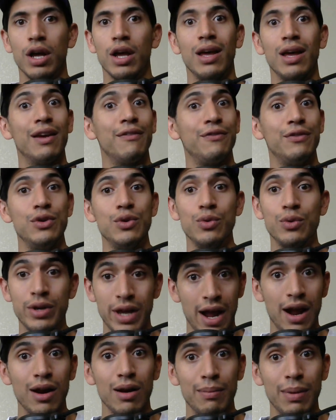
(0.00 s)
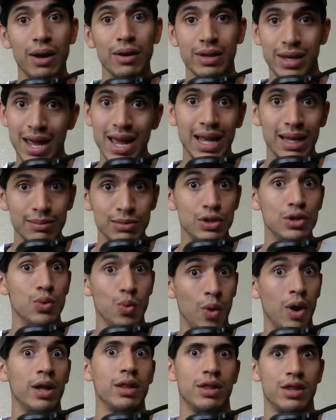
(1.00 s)
If you care about games, you
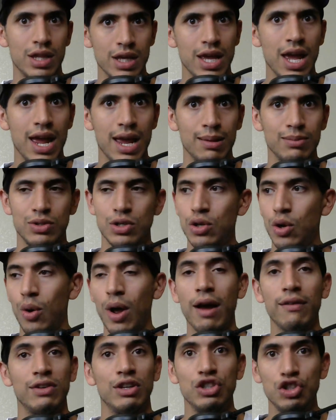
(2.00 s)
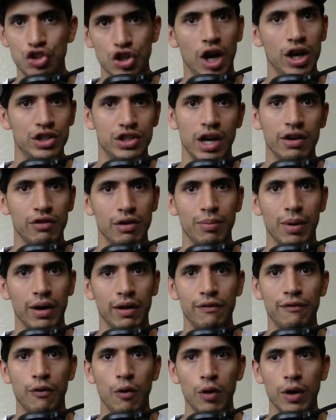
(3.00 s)
want the games. You don't have to judge
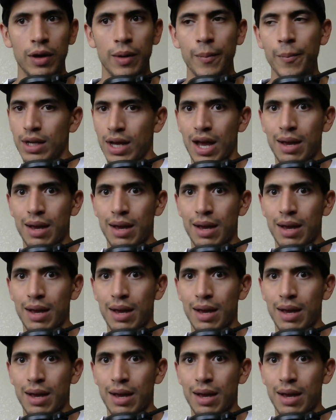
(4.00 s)
everybody for it.